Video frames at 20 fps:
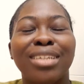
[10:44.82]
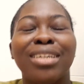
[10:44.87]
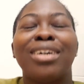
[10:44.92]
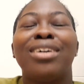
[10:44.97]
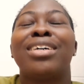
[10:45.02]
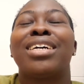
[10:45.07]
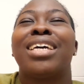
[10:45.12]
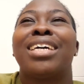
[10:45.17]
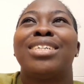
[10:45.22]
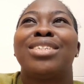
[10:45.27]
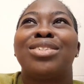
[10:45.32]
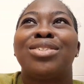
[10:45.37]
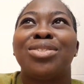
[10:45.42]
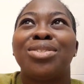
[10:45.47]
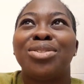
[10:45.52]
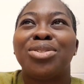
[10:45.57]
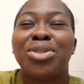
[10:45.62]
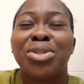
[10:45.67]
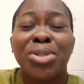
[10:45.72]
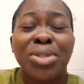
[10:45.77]
okay,
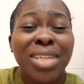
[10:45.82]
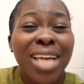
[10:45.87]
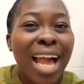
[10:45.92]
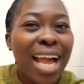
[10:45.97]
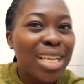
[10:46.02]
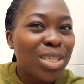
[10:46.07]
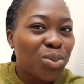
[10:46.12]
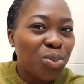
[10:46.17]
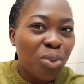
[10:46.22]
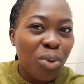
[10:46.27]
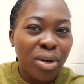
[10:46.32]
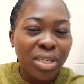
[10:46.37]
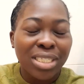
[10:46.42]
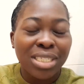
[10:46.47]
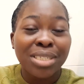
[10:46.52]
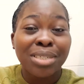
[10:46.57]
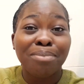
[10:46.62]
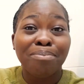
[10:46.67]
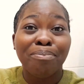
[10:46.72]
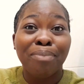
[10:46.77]
do you guys
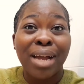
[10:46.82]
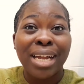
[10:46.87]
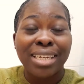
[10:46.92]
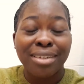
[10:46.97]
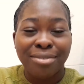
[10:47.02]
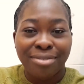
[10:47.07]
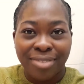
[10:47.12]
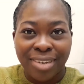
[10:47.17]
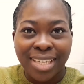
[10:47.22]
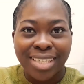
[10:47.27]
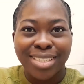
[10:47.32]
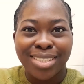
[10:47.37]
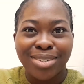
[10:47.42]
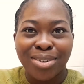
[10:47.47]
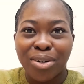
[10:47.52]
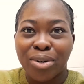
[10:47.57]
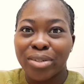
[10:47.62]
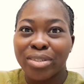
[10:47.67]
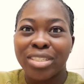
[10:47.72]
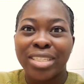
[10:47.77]
watch Manifest
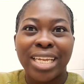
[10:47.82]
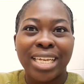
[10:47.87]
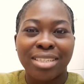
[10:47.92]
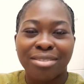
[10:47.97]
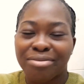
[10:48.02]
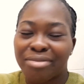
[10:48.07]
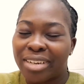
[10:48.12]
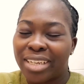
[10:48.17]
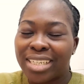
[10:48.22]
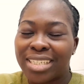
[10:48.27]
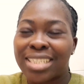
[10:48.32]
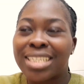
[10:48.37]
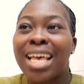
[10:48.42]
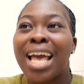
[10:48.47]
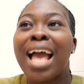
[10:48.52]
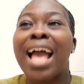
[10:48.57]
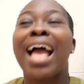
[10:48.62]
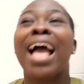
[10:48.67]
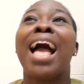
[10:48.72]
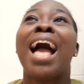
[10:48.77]
on Netflix?
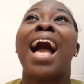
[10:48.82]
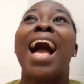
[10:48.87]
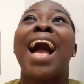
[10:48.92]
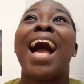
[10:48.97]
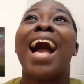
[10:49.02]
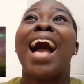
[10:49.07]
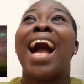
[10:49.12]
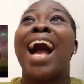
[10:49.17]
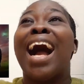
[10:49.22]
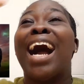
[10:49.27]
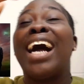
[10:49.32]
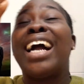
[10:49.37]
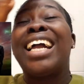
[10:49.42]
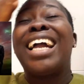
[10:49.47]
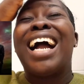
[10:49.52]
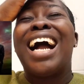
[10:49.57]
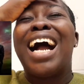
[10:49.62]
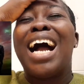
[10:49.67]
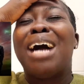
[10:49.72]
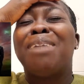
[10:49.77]

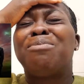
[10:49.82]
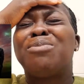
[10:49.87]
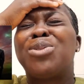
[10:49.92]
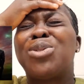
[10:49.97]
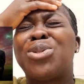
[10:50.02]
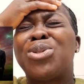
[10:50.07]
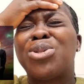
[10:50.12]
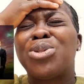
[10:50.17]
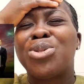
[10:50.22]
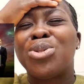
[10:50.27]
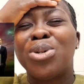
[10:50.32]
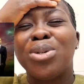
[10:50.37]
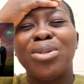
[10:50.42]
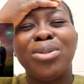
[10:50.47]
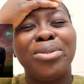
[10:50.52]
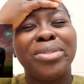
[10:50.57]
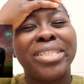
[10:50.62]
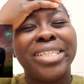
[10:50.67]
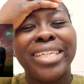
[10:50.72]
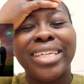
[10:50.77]
I
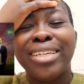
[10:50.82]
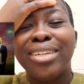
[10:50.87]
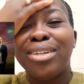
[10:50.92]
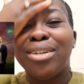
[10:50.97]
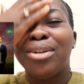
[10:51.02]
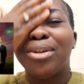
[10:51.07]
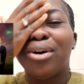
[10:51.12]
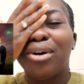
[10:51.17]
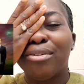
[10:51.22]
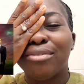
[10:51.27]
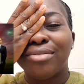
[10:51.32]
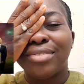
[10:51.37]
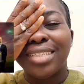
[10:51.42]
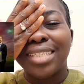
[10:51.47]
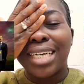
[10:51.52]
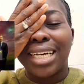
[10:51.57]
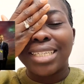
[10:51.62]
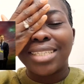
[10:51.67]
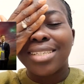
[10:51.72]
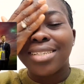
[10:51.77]
absolutely love
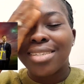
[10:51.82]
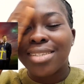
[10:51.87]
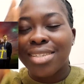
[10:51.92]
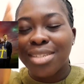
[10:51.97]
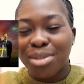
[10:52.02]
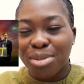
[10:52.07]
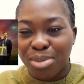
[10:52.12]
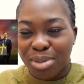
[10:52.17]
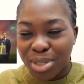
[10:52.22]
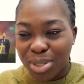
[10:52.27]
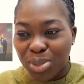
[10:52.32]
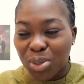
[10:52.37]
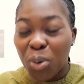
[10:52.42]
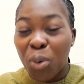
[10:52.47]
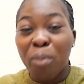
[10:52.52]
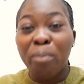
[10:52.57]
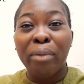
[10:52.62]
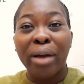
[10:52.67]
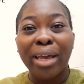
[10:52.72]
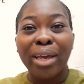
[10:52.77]
that series.
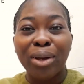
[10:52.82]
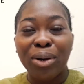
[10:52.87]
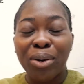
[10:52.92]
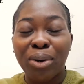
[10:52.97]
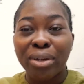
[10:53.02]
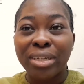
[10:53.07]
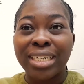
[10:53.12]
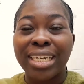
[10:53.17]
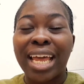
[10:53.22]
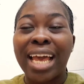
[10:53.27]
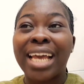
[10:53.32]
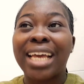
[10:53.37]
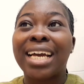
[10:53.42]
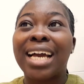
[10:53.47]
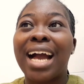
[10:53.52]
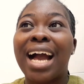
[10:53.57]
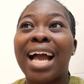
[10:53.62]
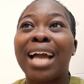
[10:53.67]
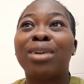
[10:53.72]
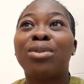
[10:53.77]
Oh my god,
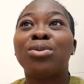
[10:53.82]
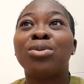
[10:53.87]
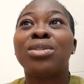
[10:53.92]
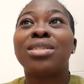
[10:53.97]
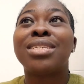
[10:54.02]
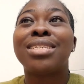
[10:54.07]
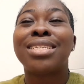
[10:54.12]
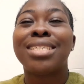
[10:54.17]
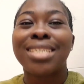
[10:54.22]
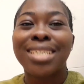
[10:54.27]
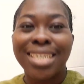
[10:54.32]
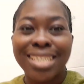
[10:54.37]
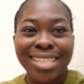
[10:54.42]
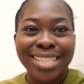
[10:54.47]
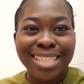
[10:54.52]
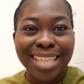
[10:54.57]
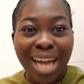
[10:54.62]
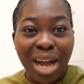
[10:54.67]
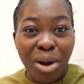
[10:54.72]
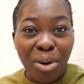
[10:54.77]
like I could
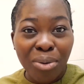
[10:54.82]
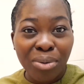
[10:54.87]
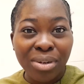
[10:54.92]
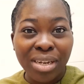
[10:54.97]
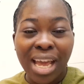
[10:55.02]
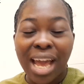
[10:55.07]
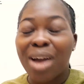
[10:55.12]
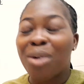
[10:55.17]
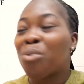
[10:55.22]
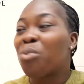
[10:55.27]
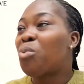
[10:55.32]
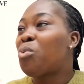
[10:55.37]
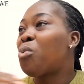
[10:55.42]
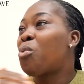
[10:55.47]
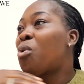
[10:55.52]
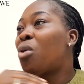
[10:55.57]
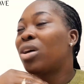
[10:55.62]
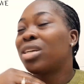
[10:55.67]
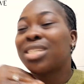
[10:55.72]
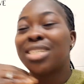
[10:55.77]
sit down
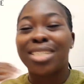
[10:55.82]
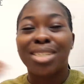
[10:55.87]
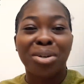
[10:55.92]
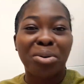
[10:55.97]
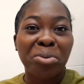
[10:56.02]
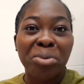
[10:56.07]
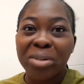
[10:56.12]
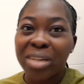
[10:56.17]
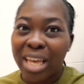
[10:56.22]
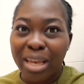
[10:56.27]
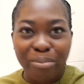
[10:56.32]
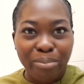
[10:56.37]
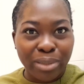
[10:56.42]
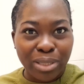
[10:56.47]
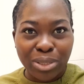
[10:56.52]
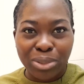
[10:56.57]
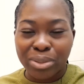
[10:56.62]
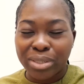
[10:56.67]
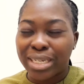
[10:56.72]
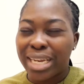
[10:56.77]
and watch the whole
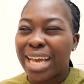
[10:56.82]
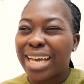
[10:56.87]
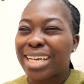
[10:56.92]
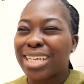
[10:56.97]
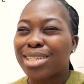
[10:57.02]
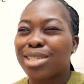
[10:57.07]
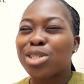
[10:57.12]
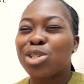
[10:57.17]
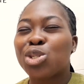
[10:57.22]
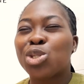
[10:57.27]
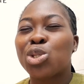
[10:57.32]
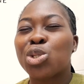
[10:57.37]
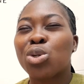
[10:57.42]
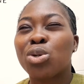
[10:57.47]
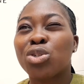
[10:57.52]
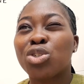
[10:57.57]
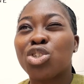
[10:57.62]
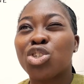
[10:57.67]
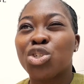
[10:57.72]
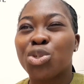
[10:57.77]
episode. Like it is
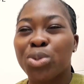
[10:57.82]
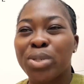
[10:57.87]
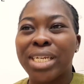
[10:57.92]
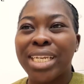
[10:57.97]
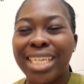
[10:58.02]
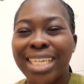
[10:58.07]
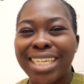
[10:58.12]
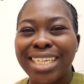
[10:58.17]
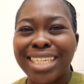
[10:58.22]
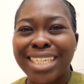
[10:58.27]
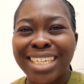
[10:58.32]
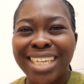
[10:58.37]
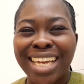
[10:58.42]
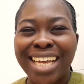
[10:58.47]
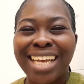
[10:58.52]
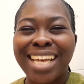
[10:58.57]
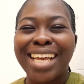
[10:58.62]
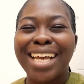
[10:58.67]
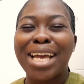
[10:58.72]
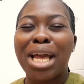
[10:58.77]
so thrilling,
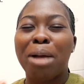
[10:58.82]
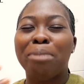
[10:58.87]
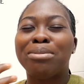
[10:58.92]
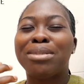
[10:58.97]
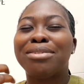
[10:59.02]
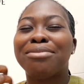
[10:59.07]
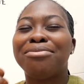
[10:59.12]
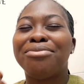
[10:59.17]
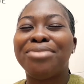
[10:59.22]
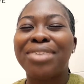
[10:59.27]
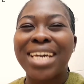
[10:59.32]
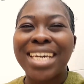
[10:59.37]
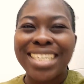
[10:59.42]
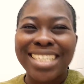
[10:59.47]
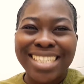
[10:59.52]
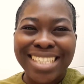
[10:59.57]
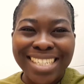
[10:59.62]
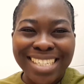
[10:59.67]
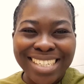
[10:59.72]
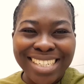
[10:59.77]

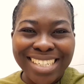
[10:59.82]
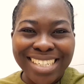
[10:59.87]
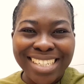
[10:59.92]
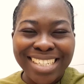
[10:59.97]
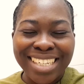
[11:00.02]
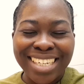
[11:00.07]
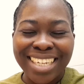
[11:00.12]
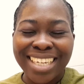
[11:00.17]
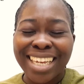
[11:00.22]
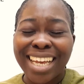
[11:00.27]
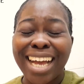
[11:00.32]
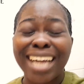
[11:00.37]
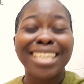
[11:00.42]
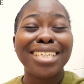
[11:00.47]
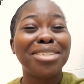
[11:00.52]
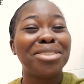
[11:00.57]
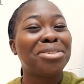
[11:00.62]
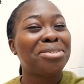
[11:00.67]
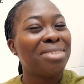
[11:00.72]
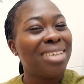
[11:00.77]
captivating, and
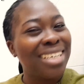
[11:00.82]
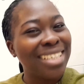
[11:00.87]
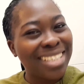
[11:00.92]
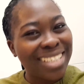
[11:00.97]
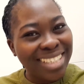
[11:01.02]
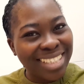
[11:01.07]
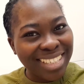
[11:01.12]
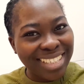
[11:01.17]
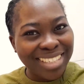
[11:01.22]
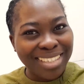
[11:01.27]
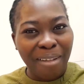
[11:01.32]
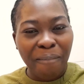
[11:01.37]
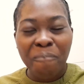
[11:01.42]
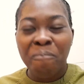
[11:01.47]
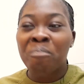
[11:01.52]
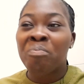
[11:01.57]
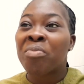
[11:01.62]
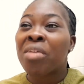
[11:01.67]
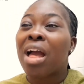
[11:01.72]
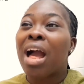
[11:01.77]
interesting
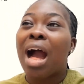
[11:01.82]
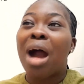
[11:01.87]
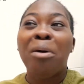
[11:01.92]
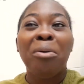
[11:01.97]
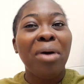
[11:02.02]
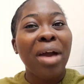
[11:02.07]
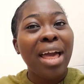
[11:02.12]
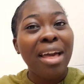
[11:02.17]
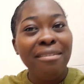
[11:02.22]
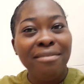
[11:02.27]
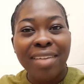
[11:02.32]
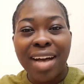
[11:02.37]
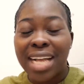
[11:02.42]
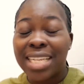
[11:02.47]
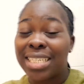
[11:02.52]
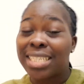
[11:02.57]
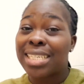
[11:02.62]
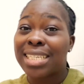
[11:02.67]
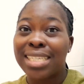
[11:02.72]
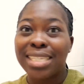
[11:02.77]

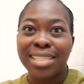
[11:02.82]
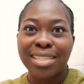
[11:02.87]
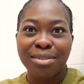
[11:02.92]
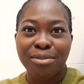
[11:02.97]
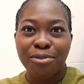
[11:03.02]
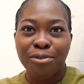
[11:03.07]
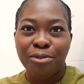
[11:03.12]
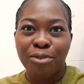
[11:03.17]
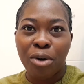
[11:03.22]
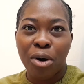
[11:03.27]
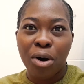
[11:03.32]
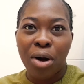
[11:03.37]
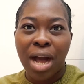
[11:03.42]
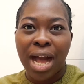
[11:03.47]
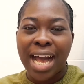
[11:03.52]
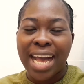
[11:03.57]
however this season four